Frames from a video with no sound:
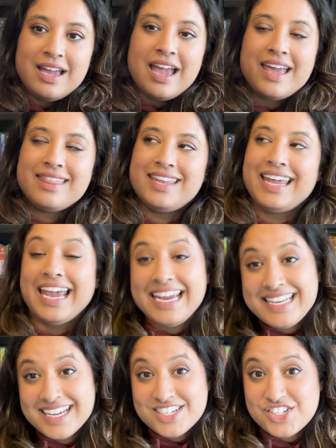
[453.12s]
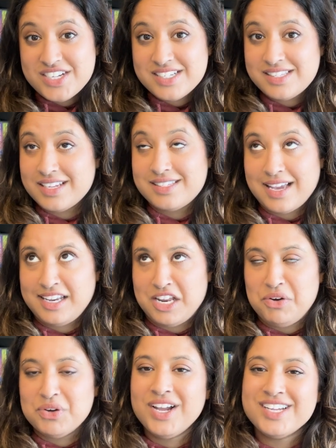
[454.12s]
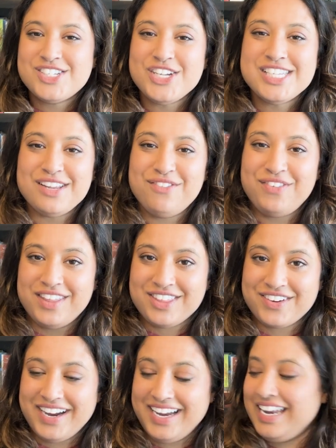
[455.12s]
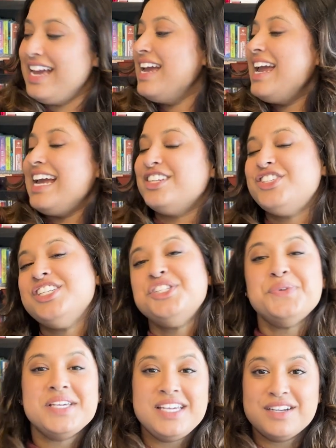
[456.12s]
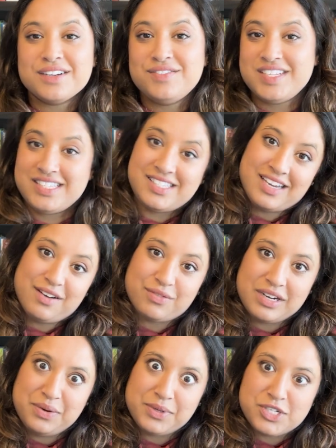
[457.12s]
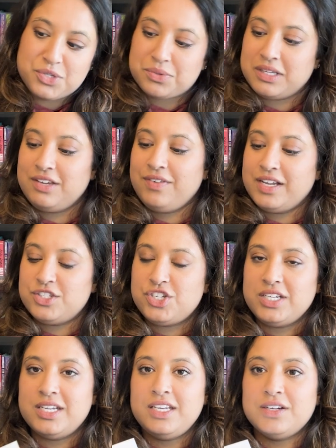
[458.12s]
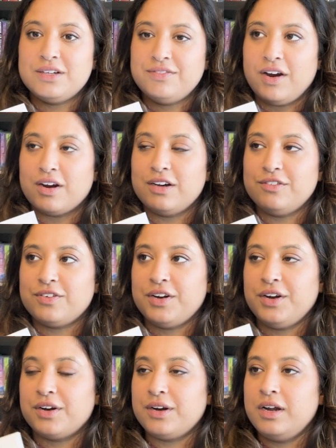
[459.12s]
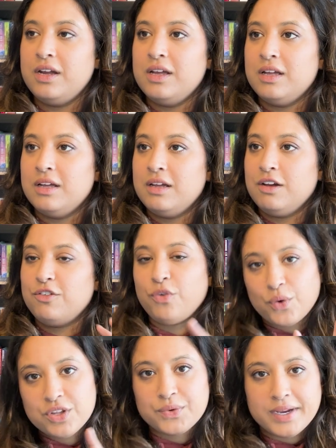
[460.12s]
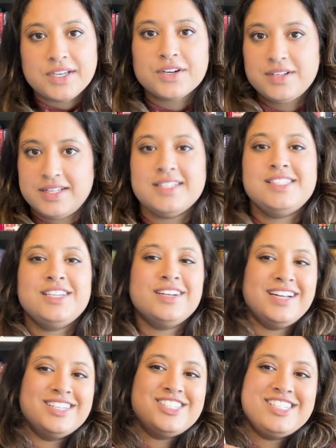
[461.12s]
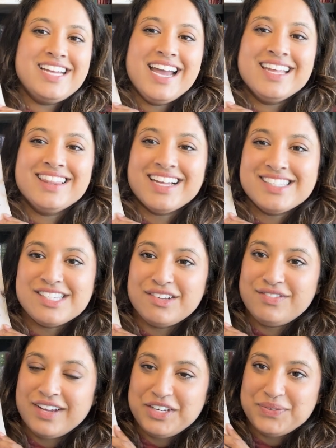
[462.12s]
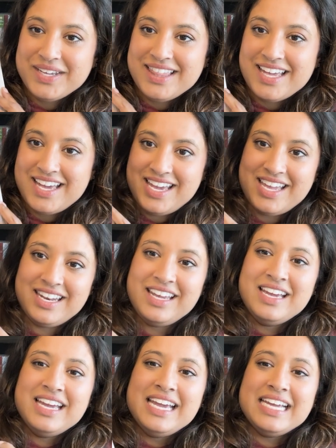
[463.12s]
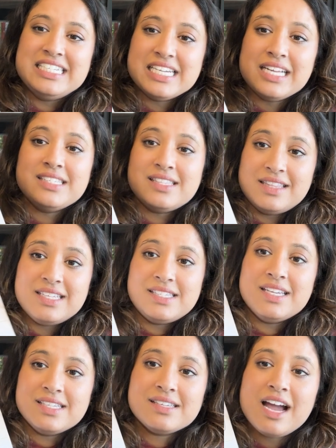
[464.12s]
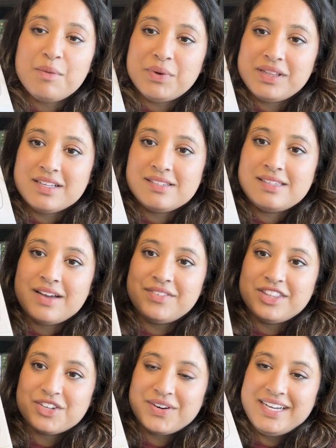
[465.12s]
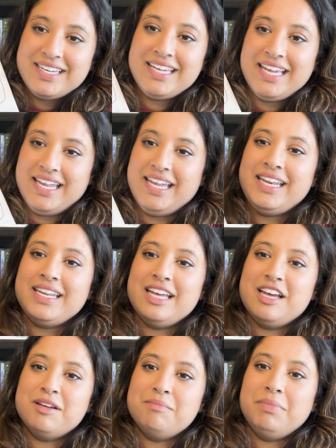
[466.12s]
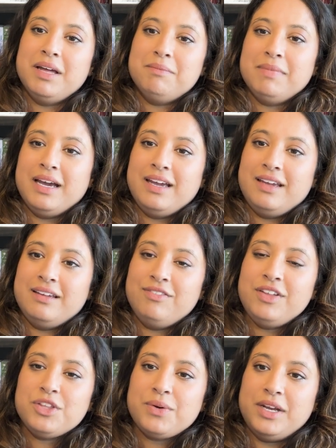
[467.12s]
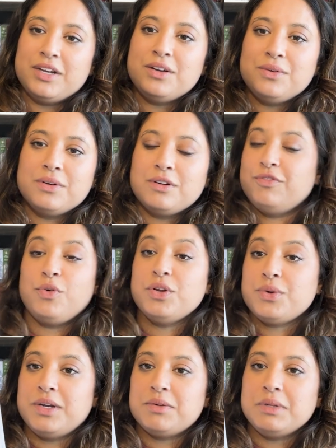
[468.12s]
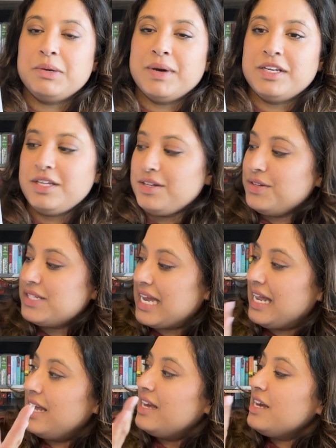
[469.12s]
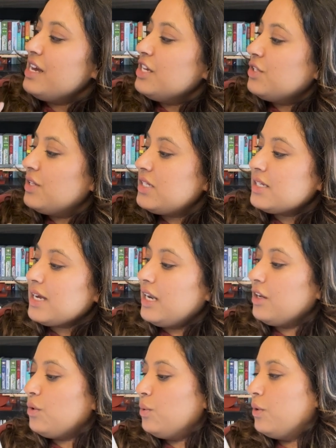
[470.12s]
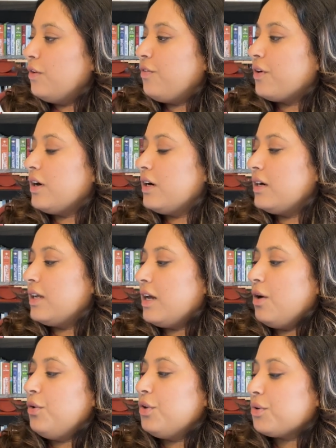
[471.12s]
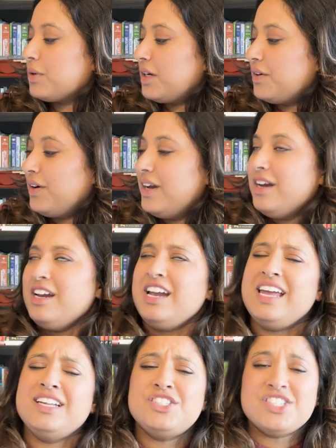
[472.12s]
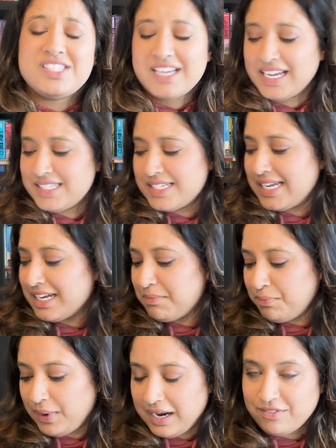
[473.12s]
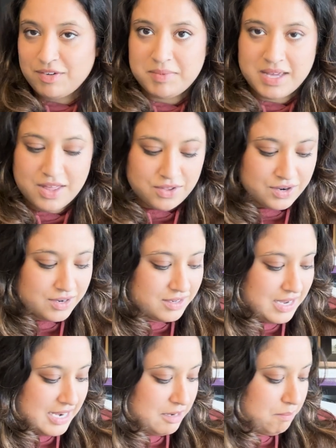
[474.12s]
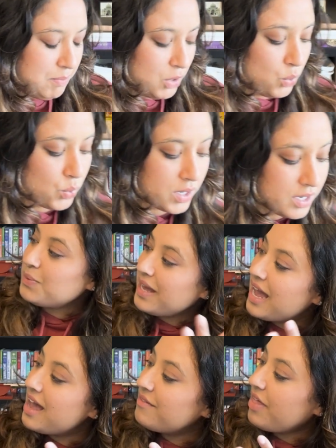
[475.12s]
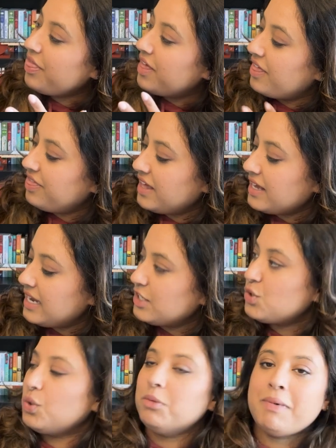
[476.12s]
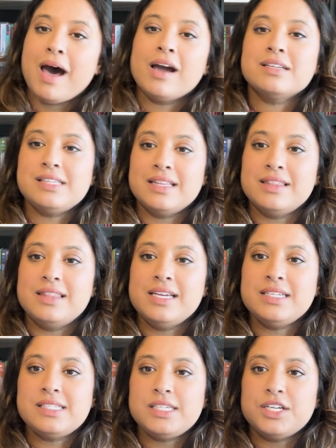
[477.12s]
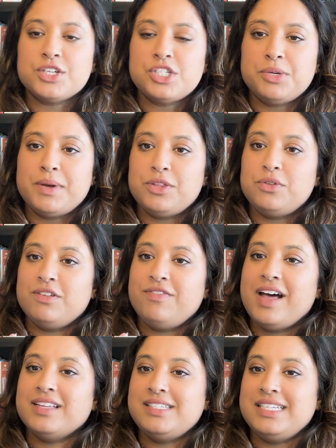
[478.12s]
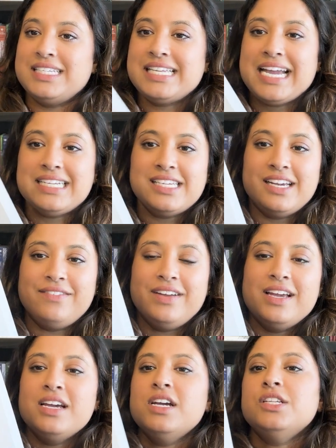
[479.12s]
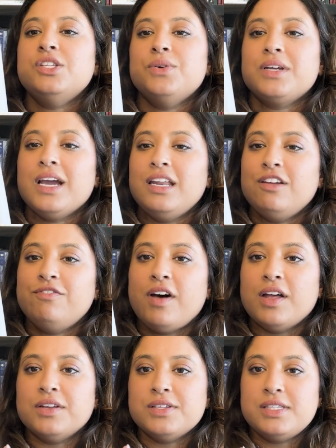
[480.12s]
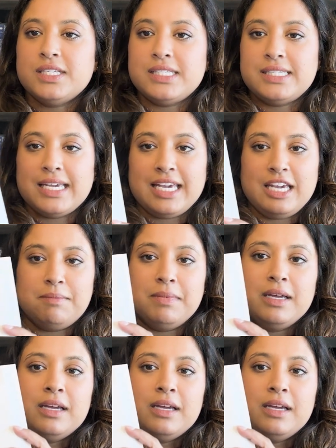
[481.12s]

And then Ada, she's a side note, she's in 5th grade, and she's doing Year of Discovery, which is really fun. She did Year of Art for her 4th grade year this year, and she had lots of fun with it. And this does come with a 7th grade kit, but my 5th grader or 4th grader really wanted to use it. So this is kind of cool for her to go through, and it's just nice to take a break from the other kind of book work. We have the Thinking Toolbox, and this year she went through the Fallacy Detective, so it kind of follows the same